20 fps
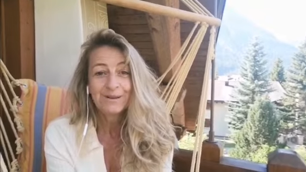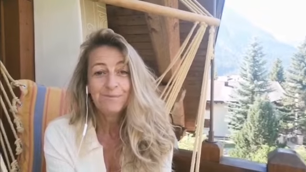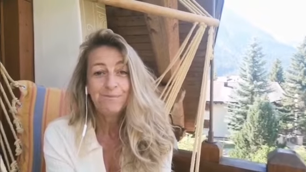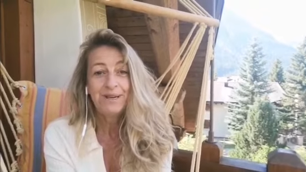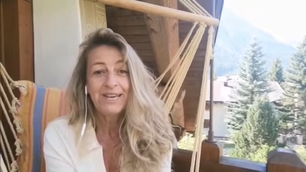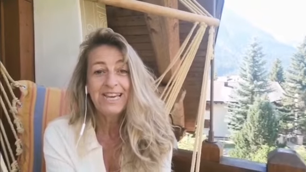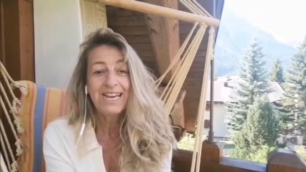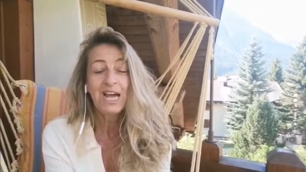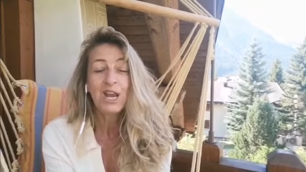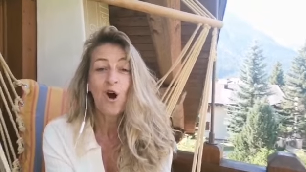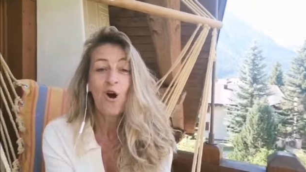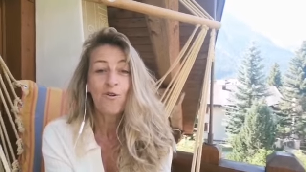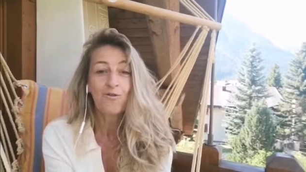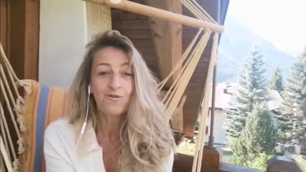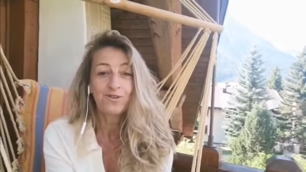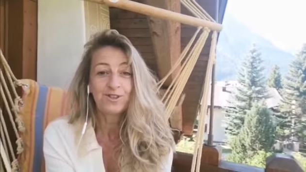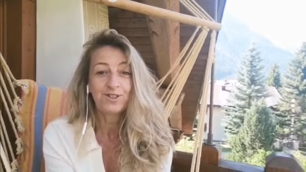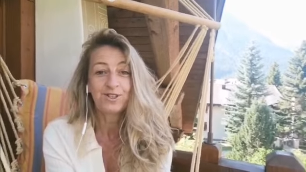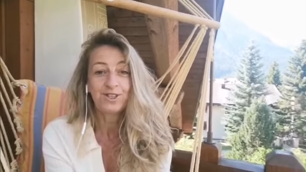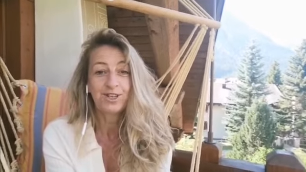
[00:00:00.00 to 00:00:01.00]
being an
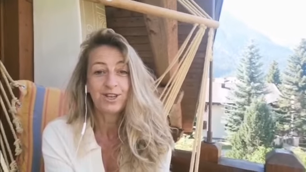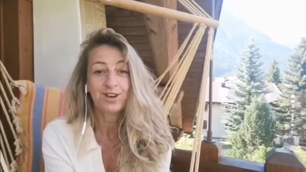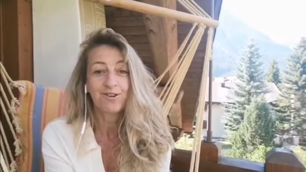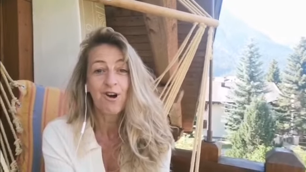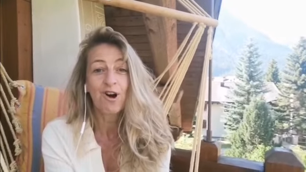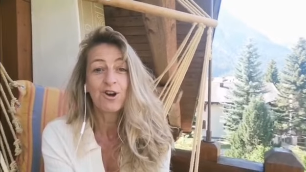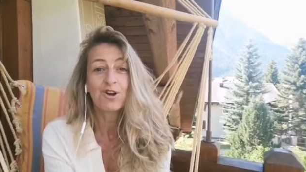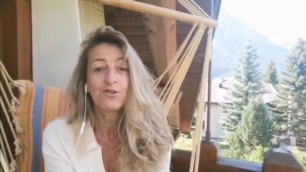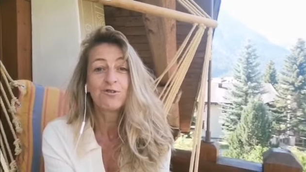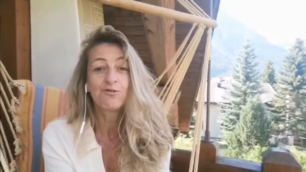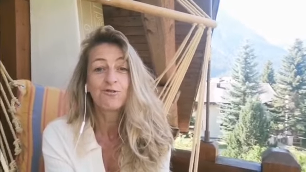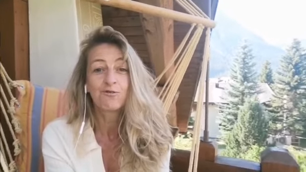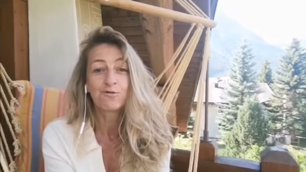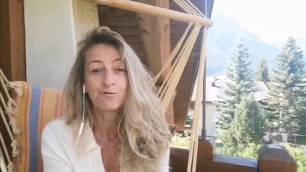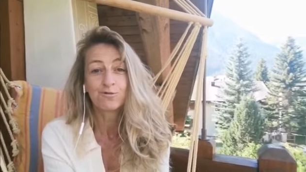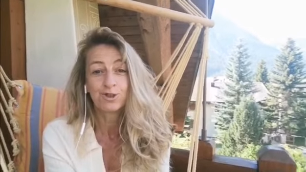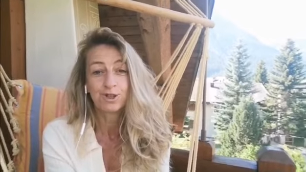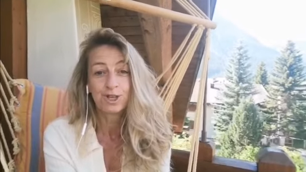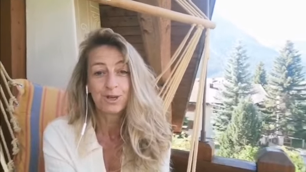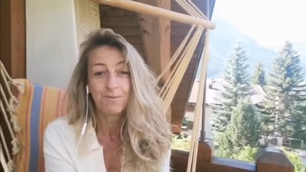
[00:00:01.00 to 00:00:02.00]
officer on a
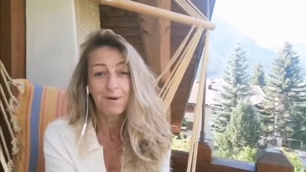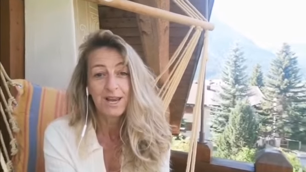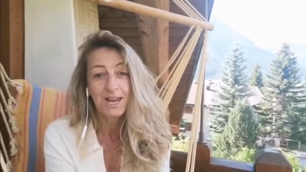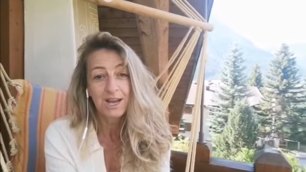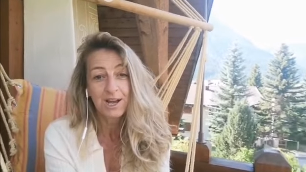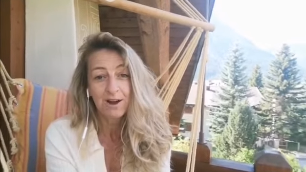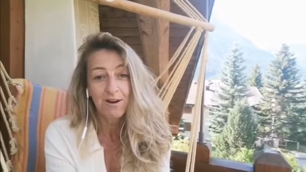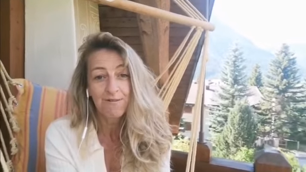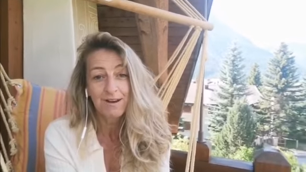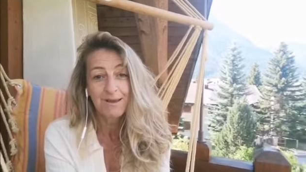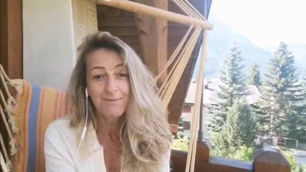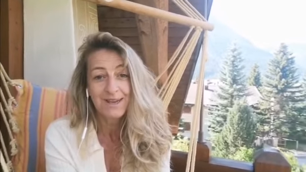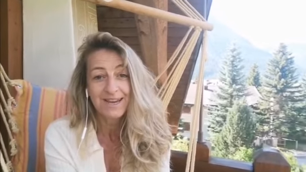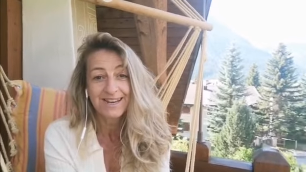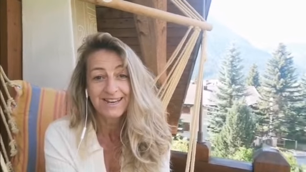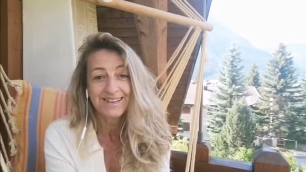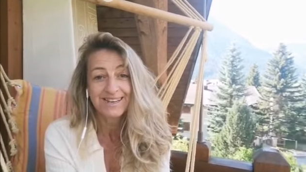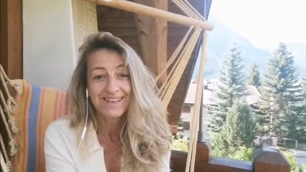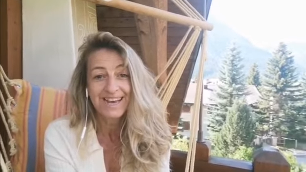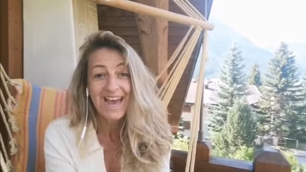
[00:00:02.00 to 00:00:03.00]
cruise ship in the
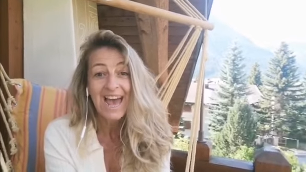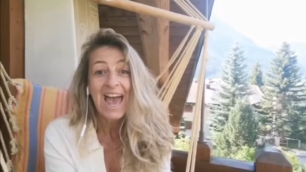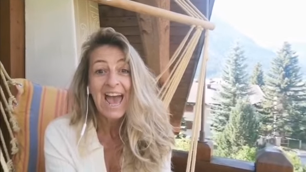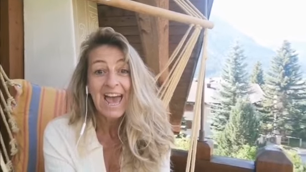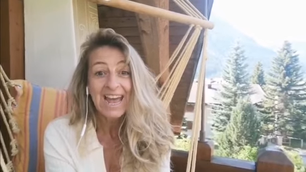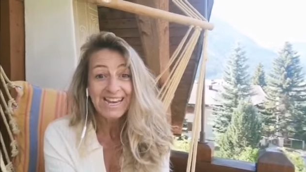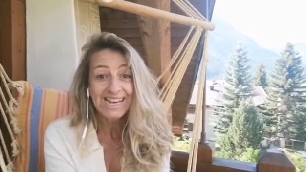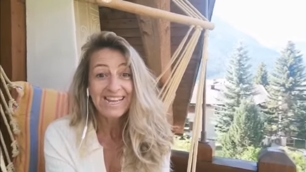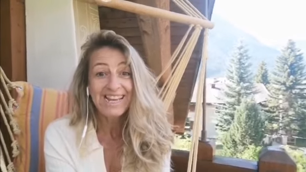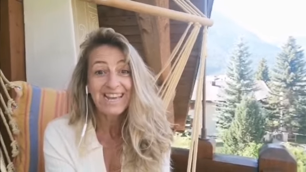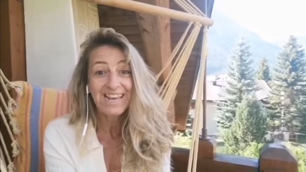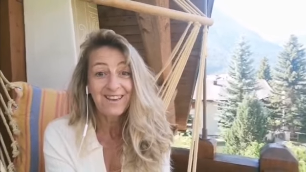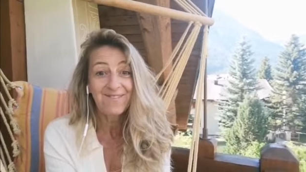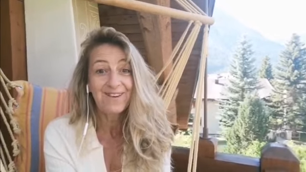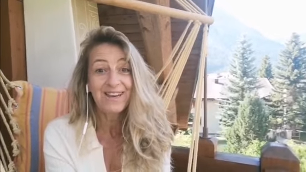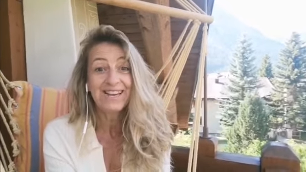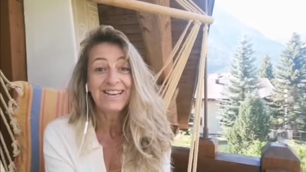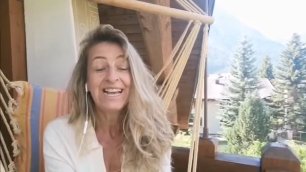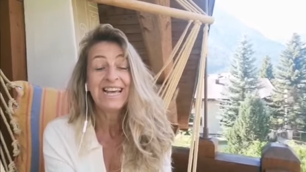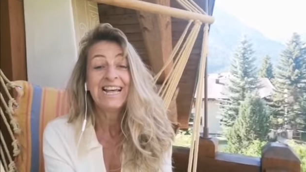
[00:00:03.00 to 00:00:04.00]
Caribbean, and
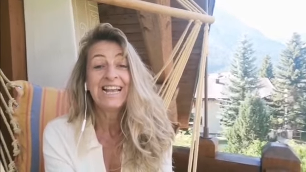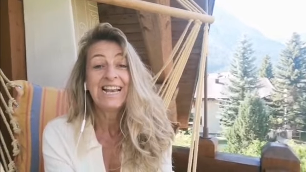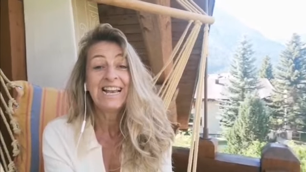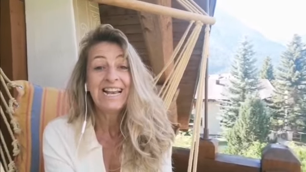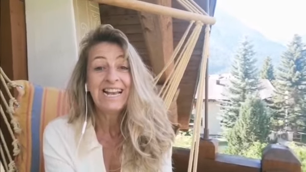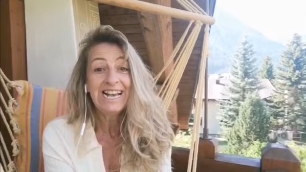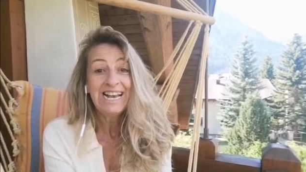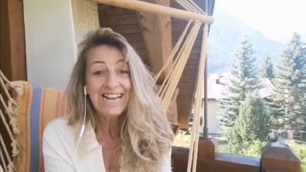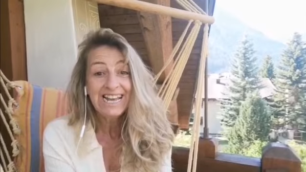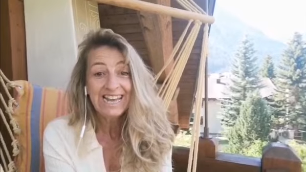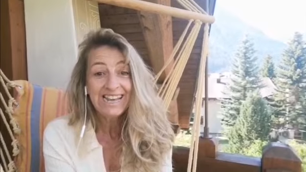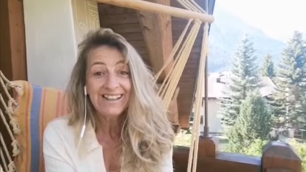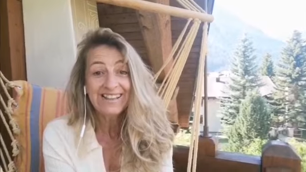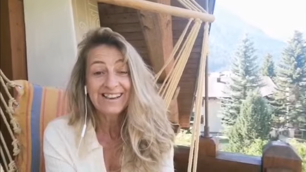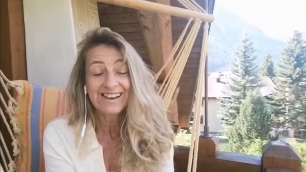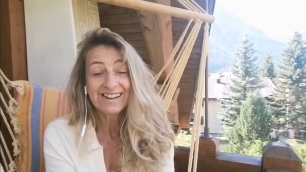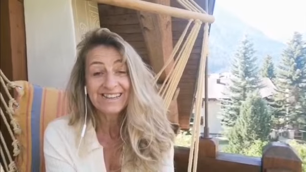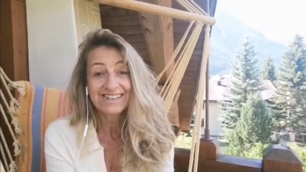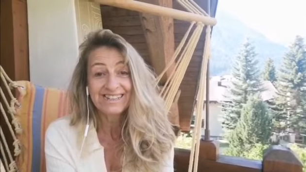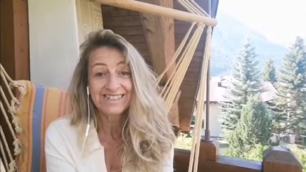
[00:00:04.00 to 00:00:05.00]
even
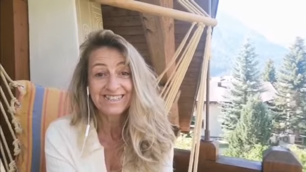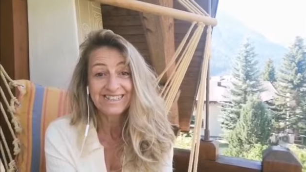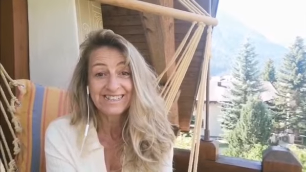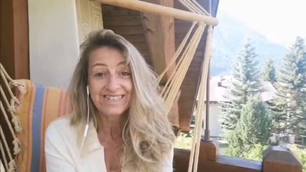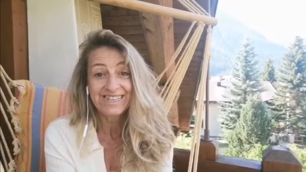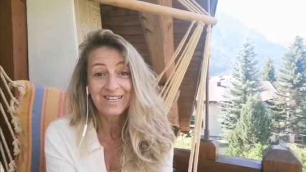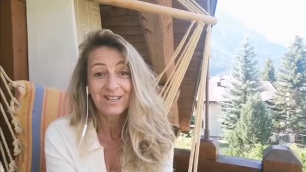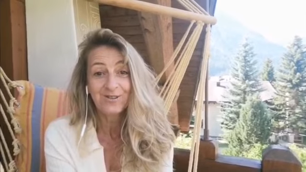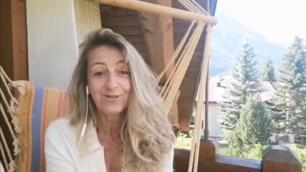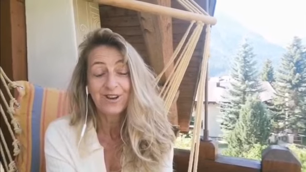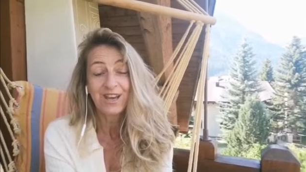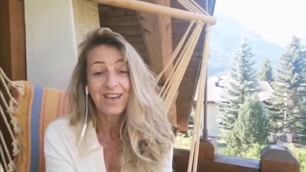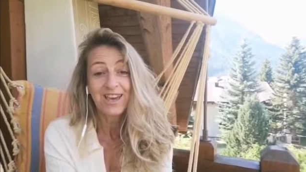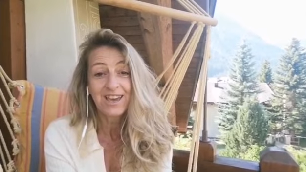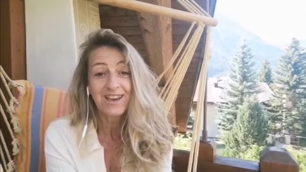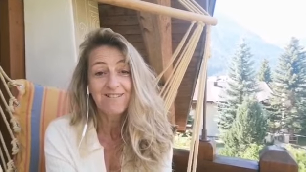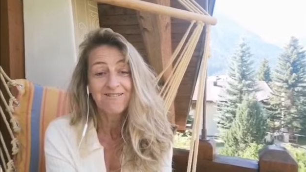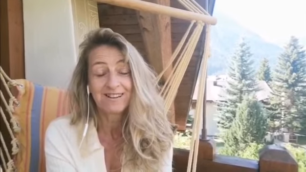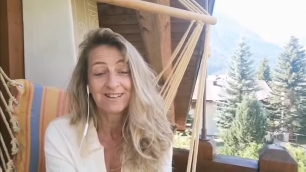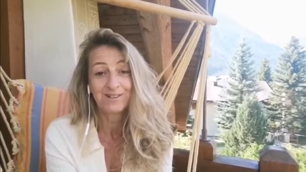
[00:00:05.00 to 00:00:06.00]
lead a casino
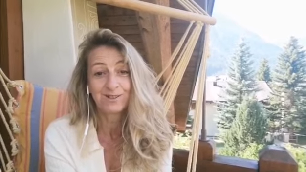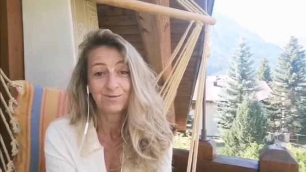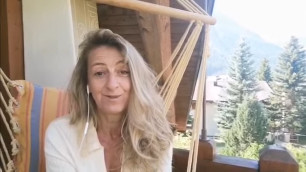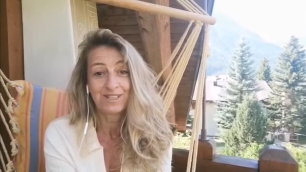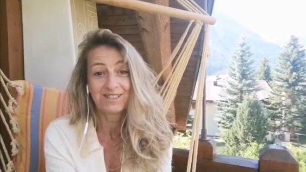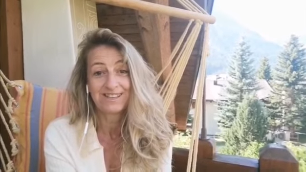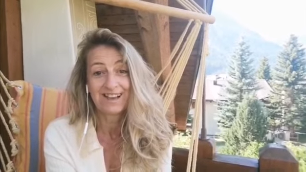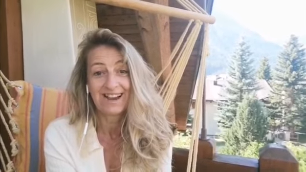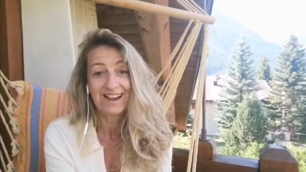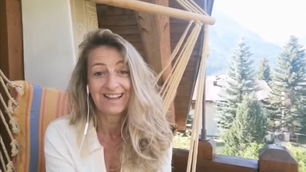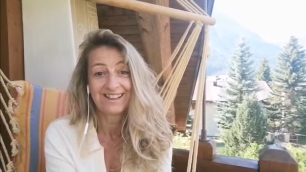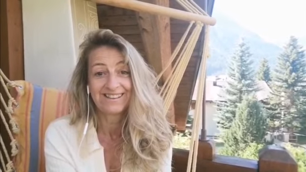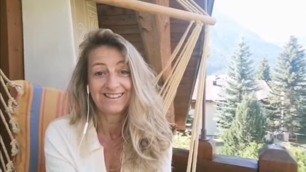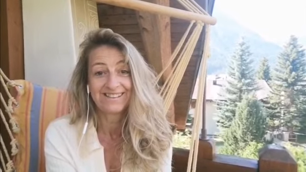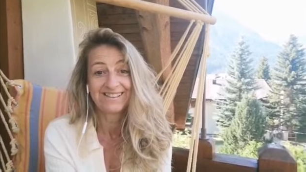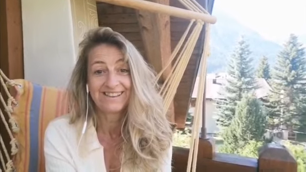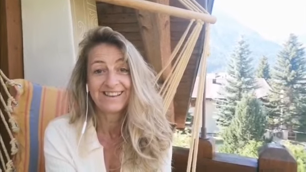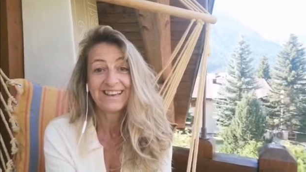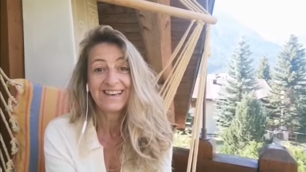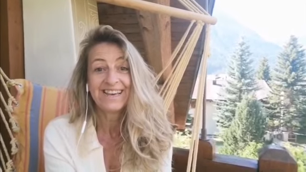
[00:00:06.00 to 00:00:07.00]
here in Switzerland